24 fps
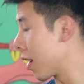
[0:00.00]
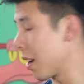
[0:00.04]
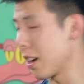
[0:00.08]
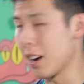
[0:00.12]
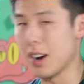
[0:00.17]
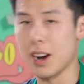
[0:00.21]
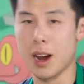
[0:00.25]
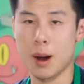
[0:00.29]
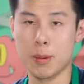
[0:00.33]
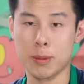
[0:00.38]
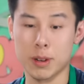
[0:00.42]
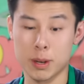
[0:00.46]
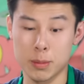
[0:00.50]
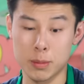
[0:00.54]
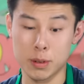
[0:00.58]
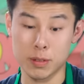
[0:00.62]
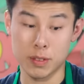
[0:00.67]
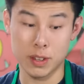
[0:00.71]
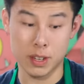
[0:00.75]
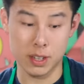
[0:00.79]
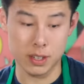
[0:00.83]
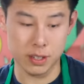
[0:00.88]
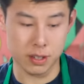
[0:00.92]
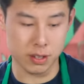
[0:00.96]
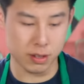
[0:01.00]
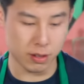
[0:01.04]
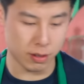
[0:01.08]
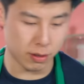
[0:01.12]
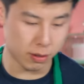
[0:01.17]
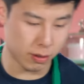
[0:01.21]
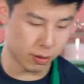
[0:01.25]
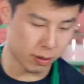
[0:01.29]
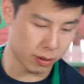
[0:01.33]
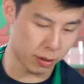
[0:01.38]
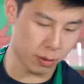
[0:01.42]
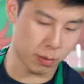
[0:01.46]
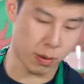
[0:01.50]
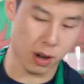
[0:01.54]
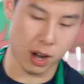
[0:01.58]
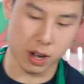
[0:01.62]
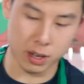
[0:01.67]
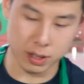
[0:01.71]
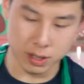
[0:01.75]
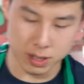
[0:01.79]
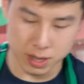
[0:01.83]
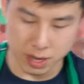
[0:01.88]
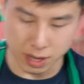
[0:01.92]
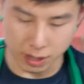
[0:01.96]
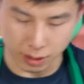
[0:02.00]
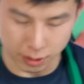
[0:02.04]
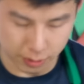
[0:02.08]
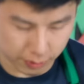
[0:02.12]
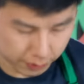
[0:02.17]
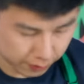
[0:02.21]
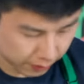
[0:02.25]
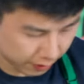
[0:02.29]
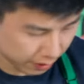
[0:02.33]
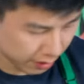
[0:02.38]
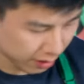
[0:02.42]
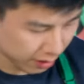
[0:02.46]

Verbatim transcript: All right, I'm gonna move on to the rocks now.